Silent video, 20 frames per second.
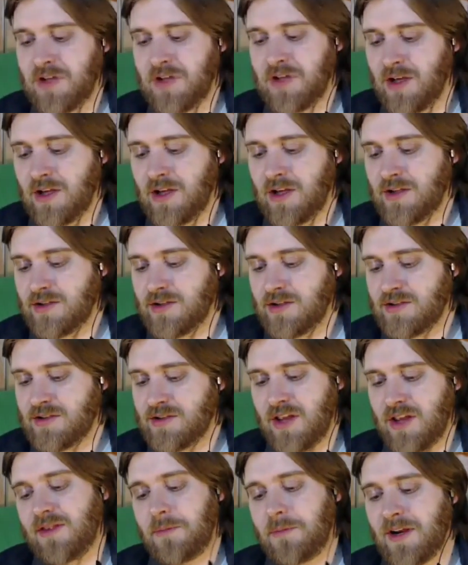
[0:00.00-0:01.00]
So
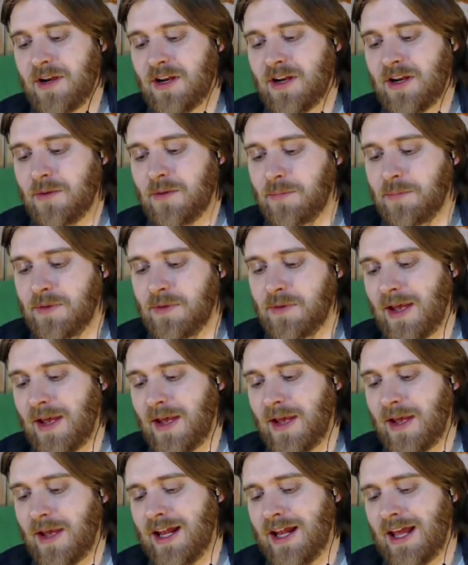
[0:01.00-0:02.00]
that might not be that bad.
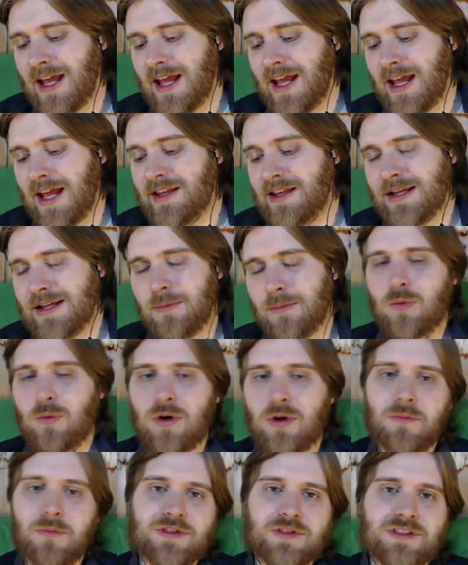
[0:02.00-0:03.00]
And then the number one
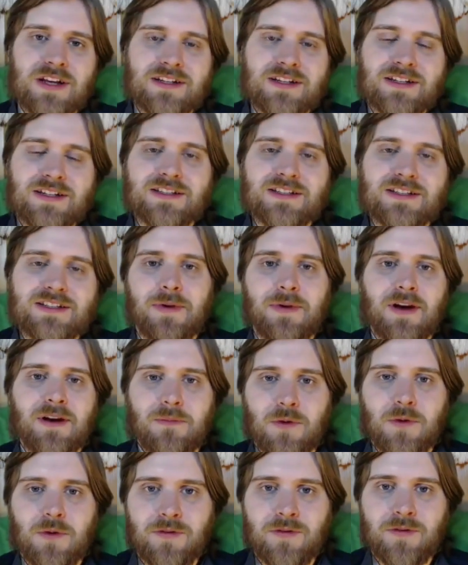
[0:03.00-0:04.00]
most anticipated
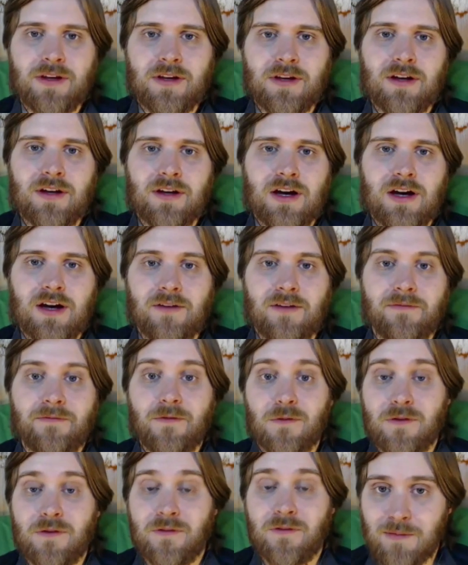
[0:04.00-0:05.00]
movie for the
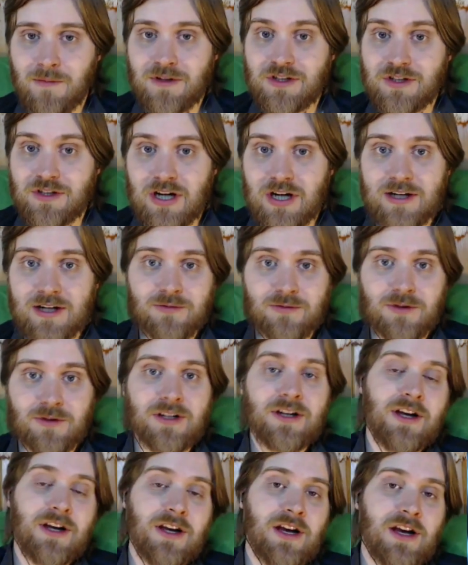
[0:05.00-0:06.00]
family genre
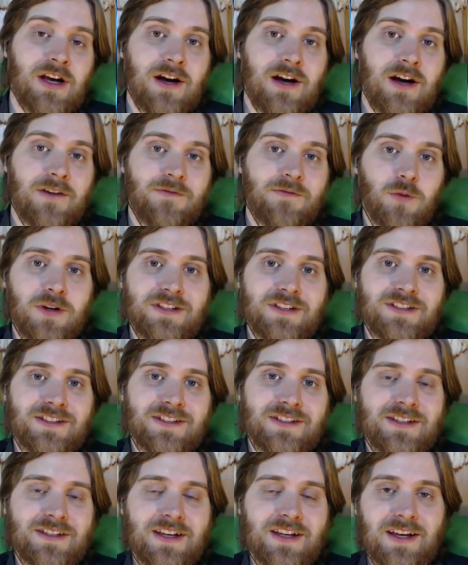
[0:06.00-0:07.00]
of
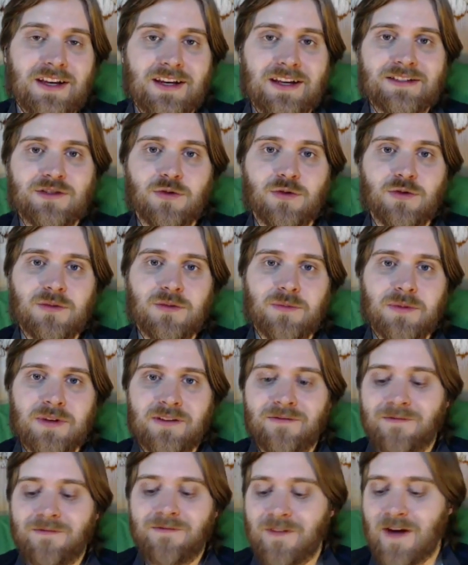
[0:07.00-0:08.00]
2016 is going to be
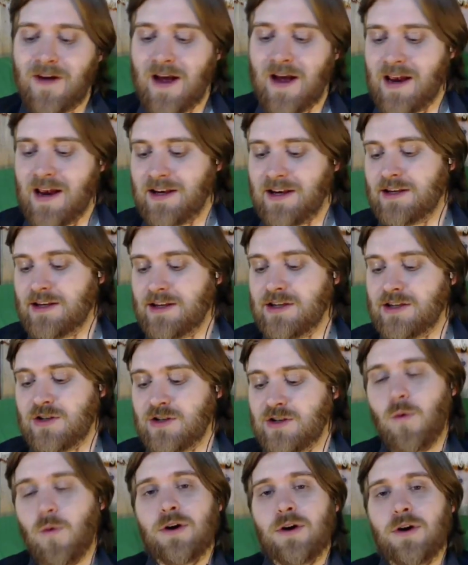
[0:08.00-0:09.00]
Finding
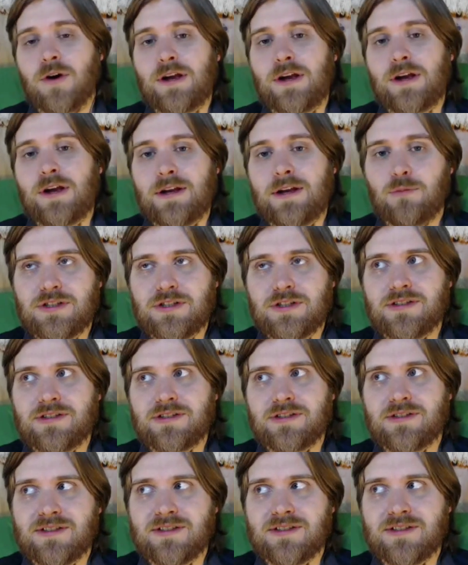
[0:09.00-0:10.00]
Dory, which is the
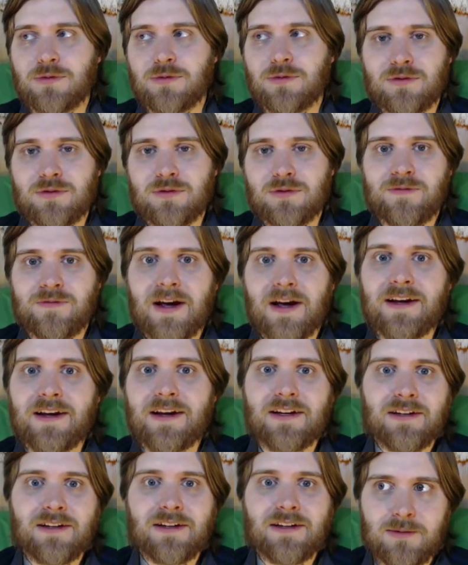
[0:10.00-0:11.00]
sequel to
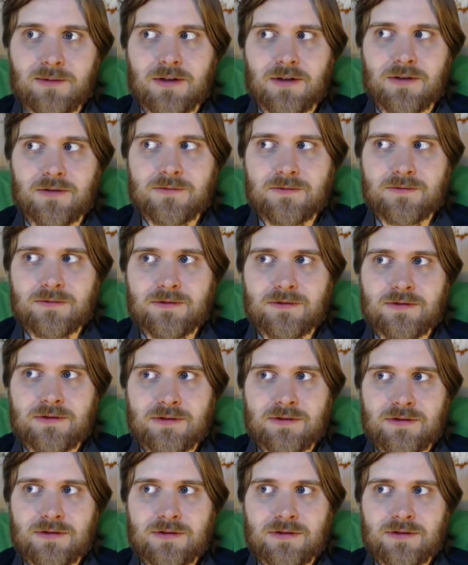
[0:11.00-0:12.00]
Finding Nemo.
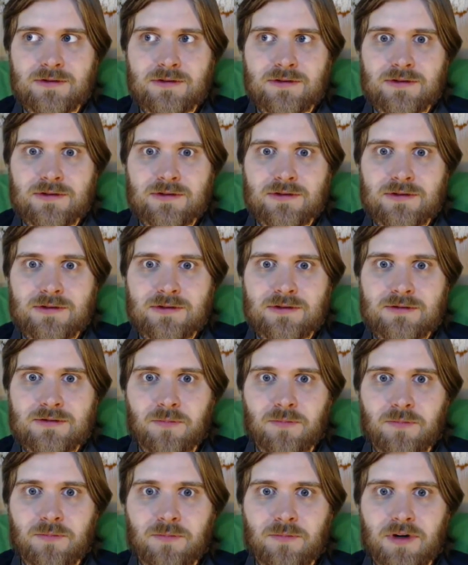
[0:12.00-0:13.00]

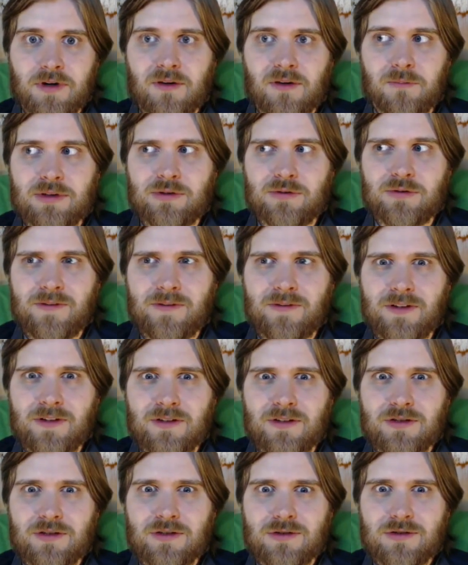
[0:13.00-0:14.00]
But the
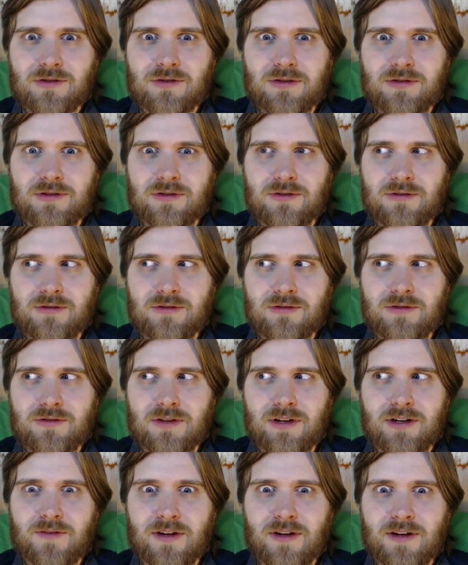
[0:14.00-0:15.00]
bluefish is trying
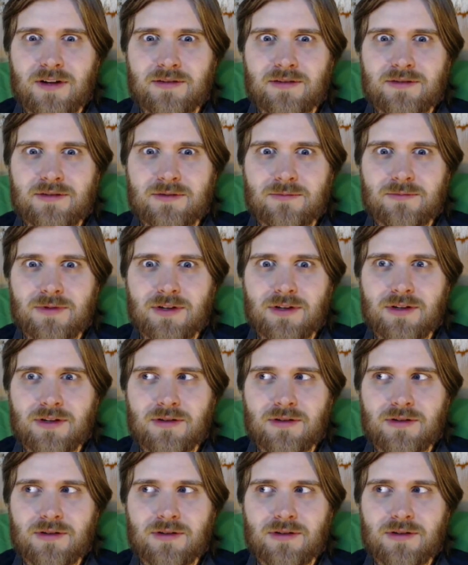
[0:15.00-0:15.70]
to find somebody.